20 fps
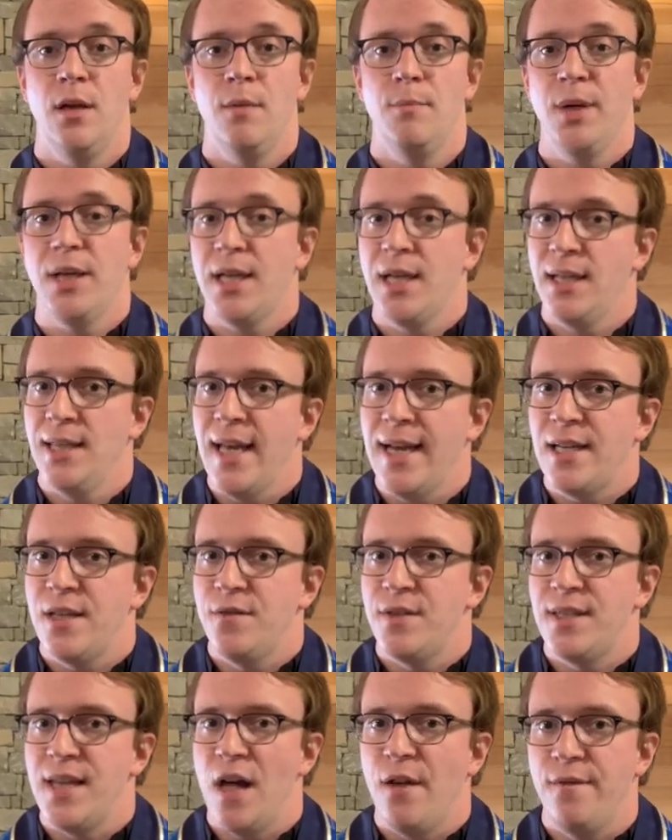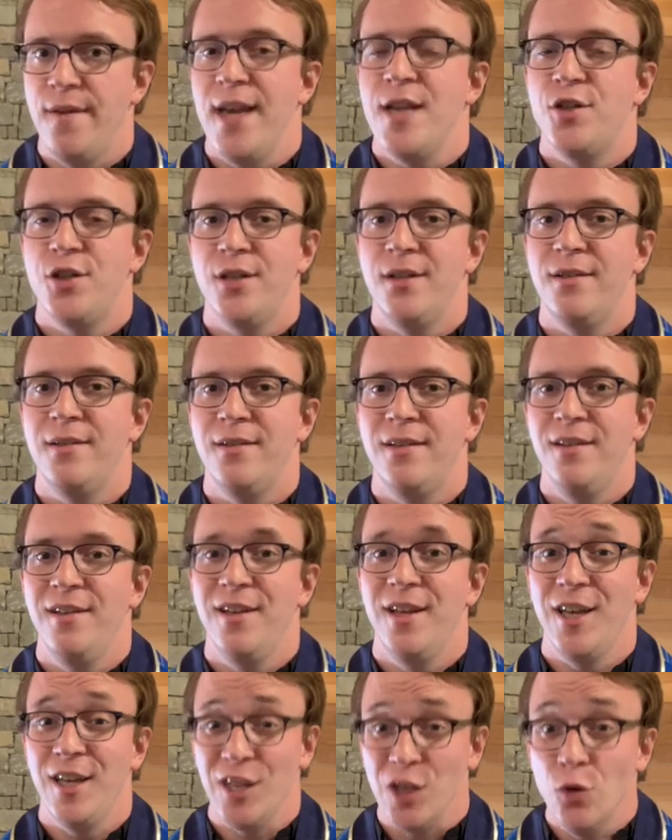But collective salvation,
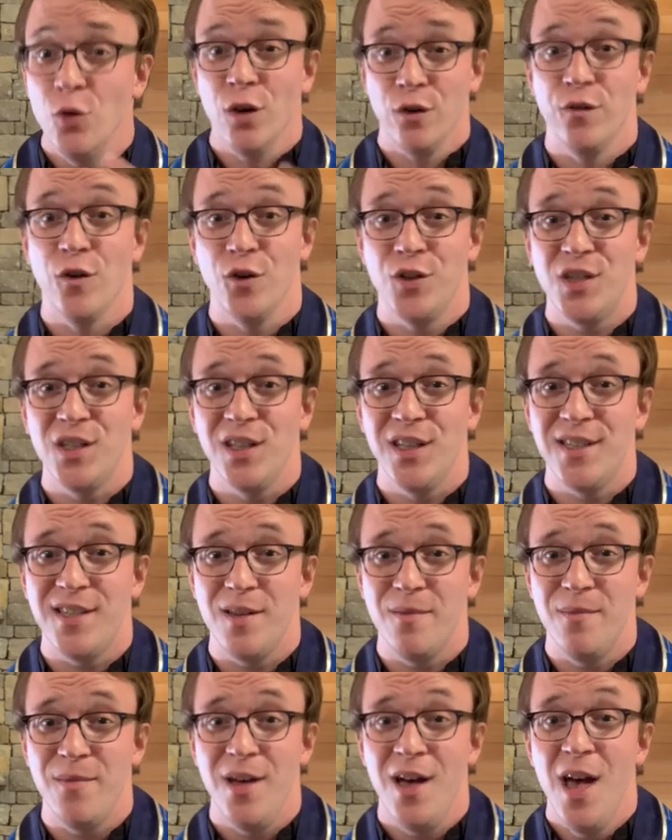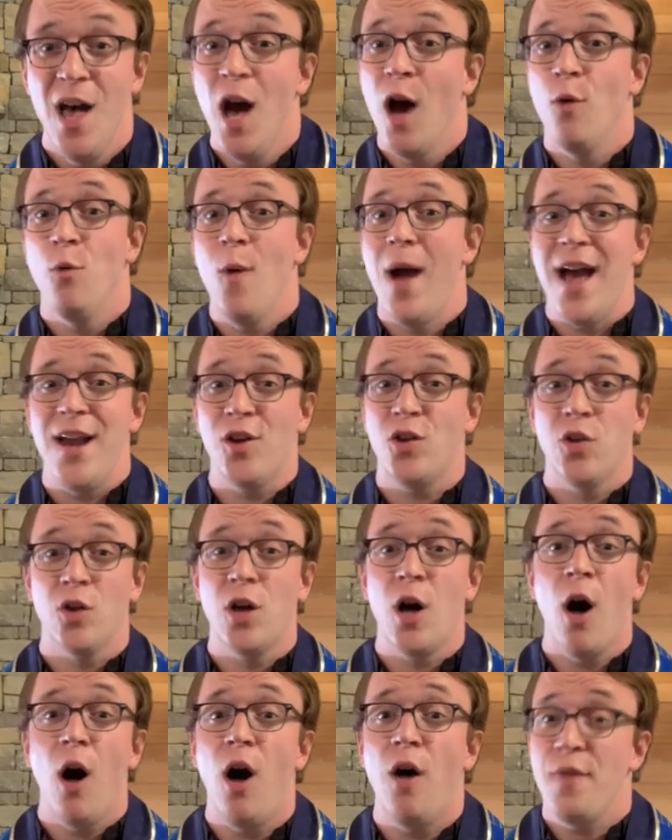universalism, a radical
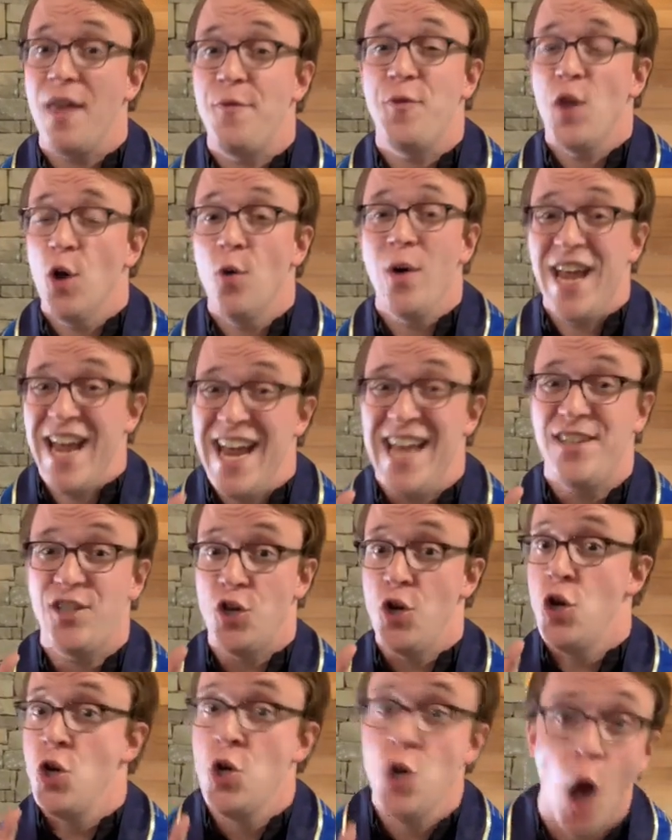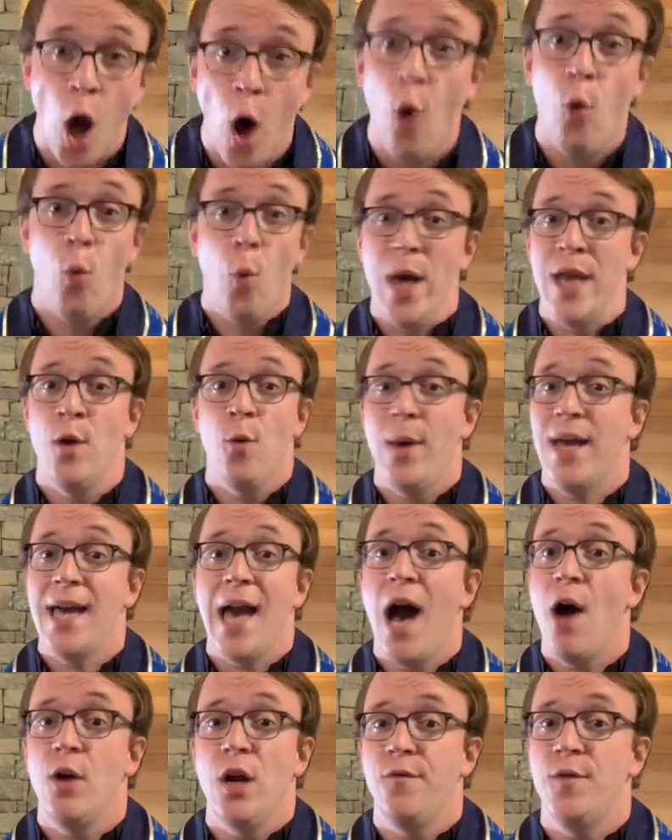call that there is no winnowing
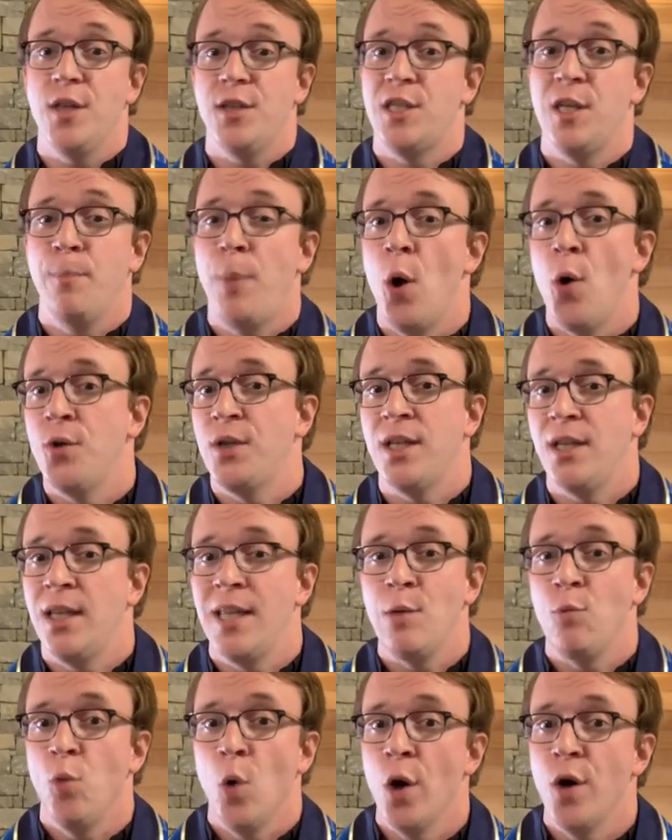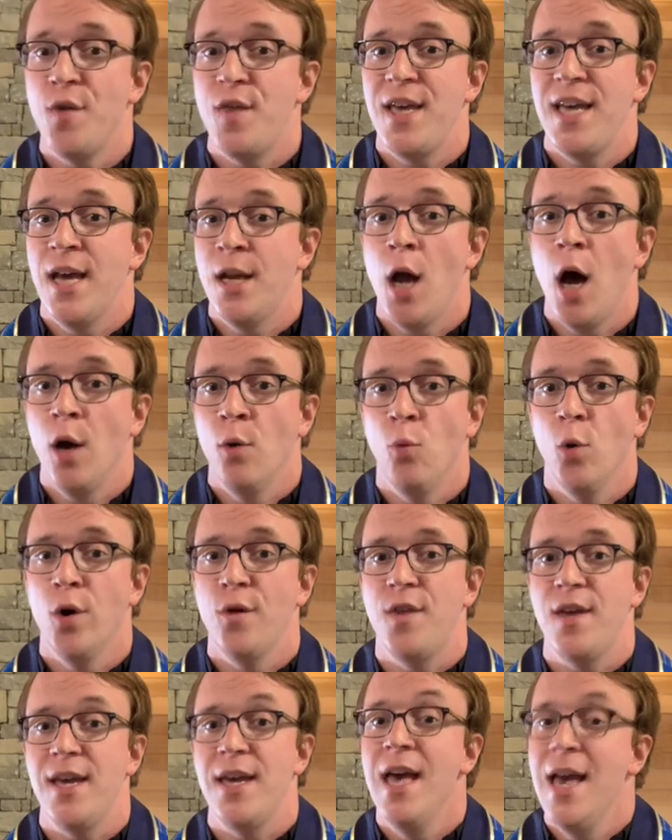out of the supposedly worthy and
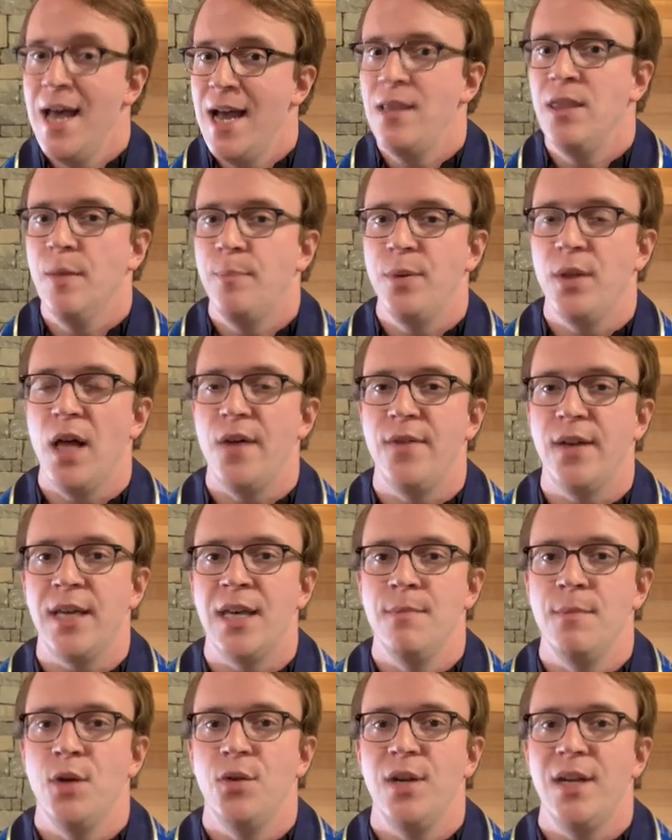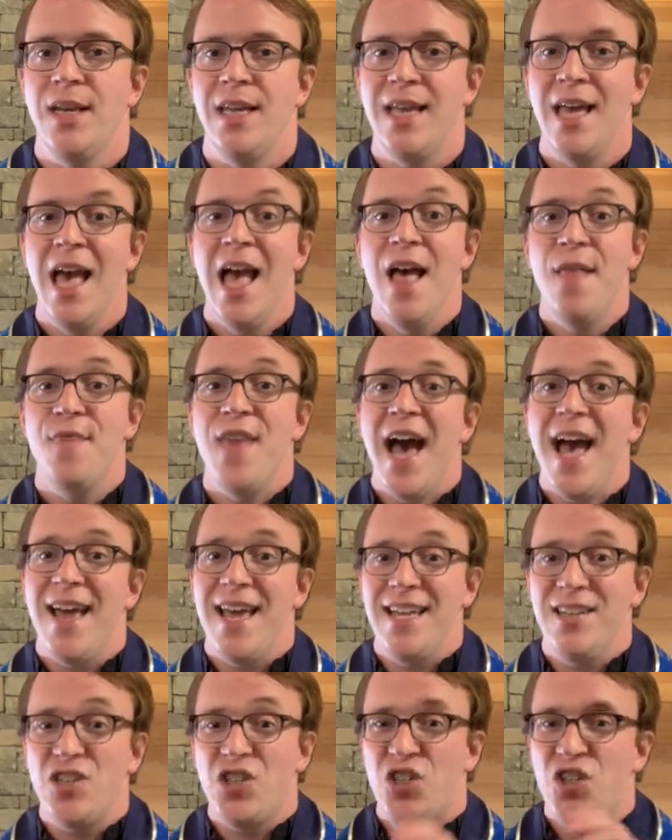unworthy in the beloved community, that
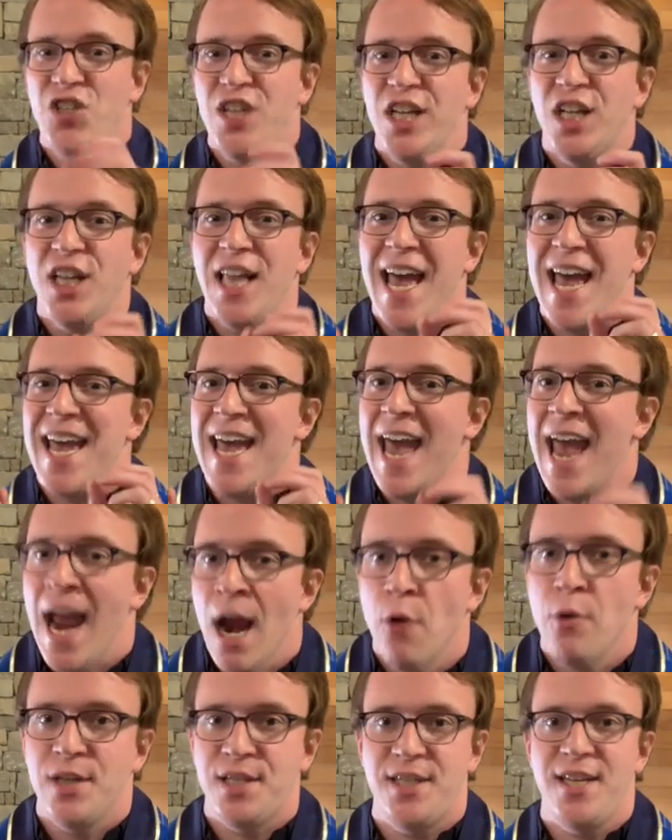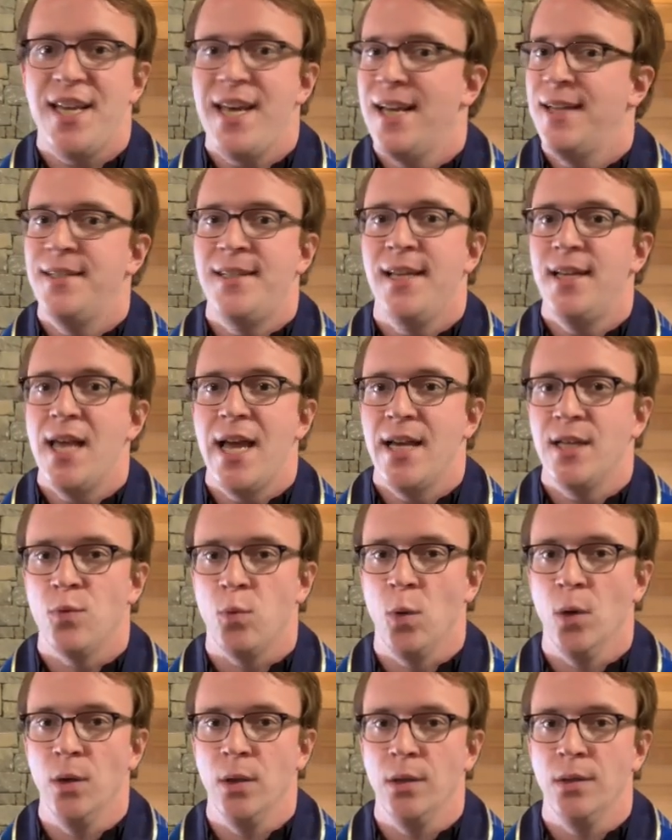is still a heresy in today's
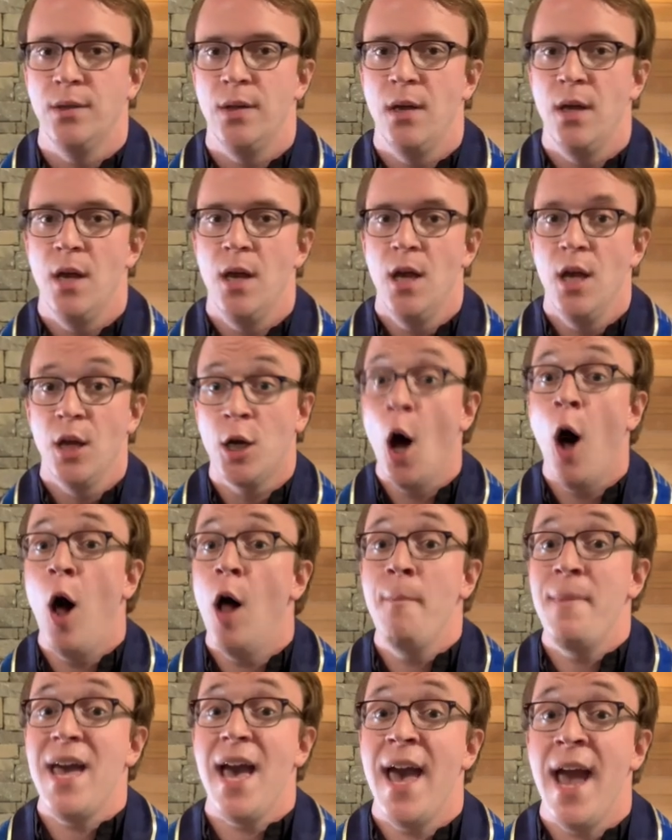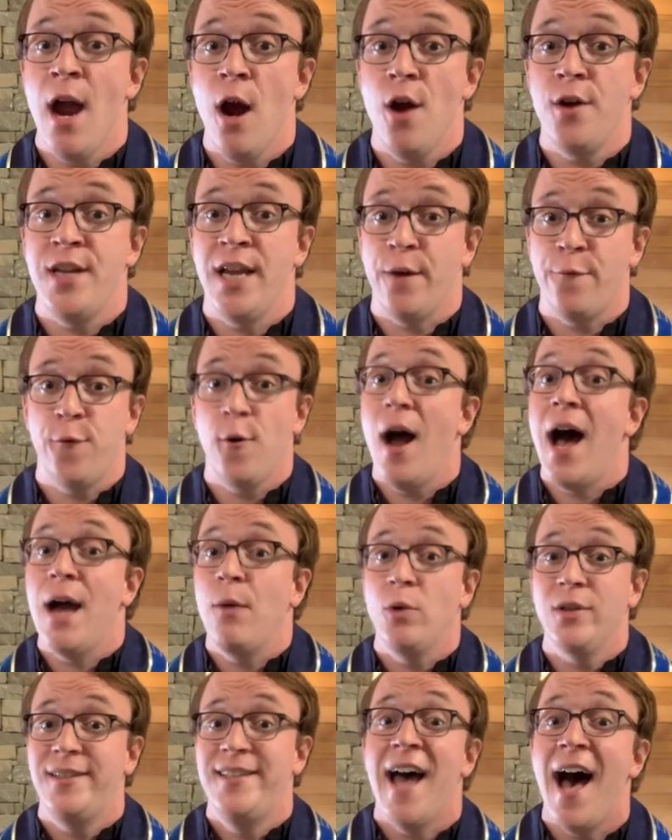world. Call me a heretic, for I
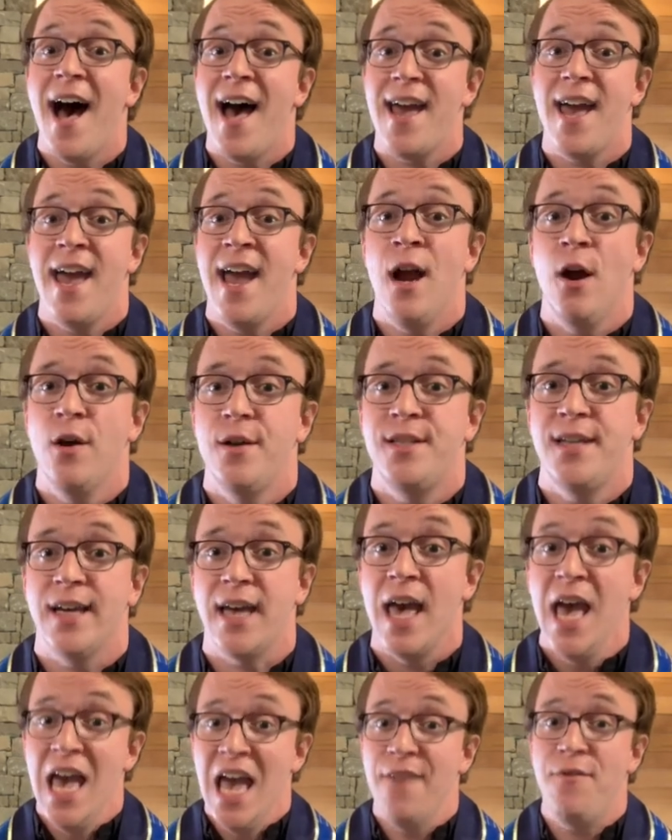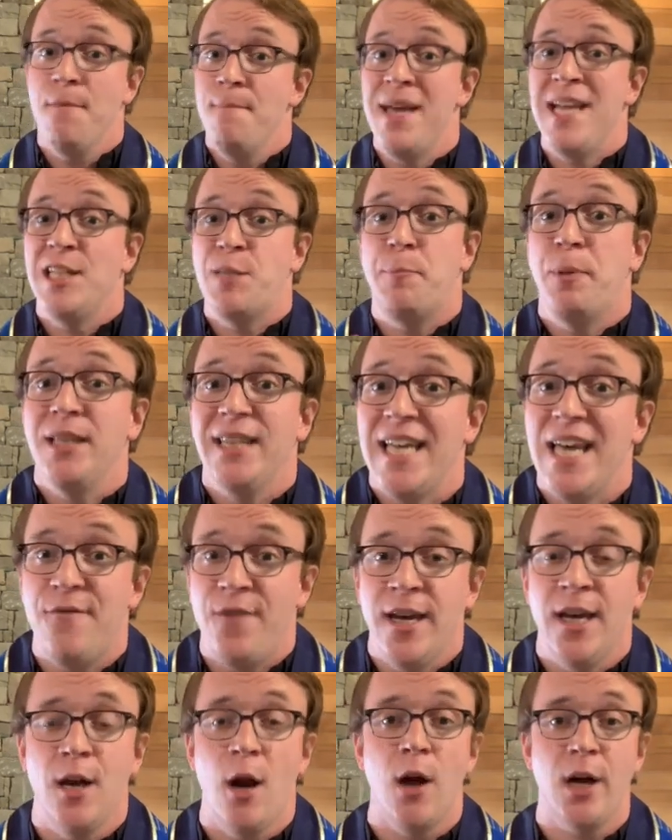will die a heretic if it means
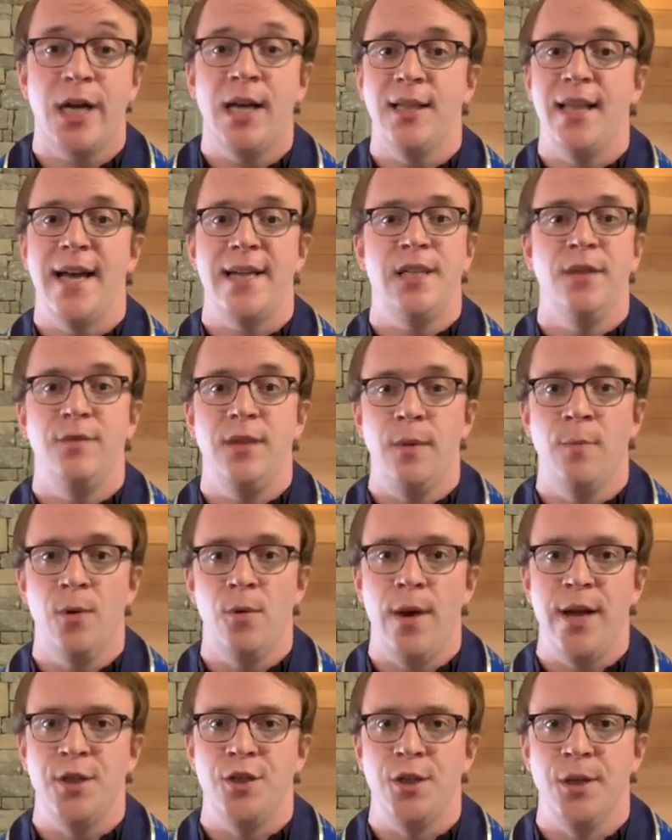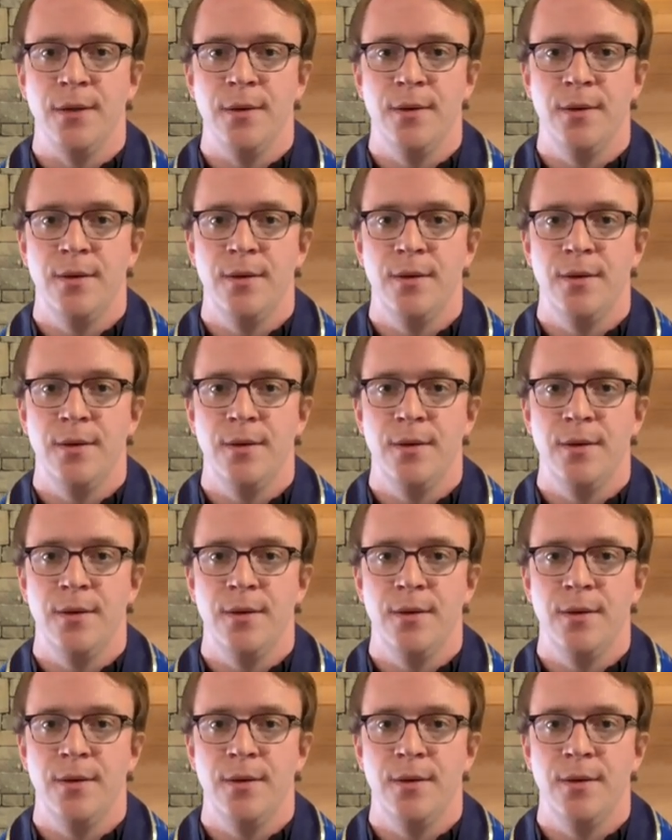believing in our collective liberation.